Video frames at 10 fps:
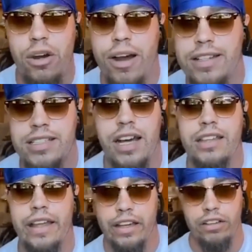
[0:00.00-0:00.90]
how I
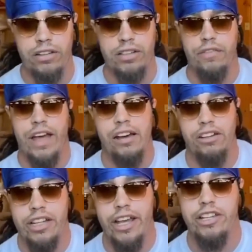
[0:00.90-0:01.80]
sought that
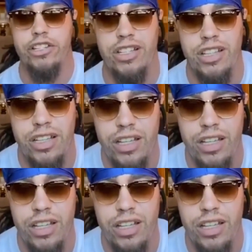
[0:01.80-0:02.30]
validation.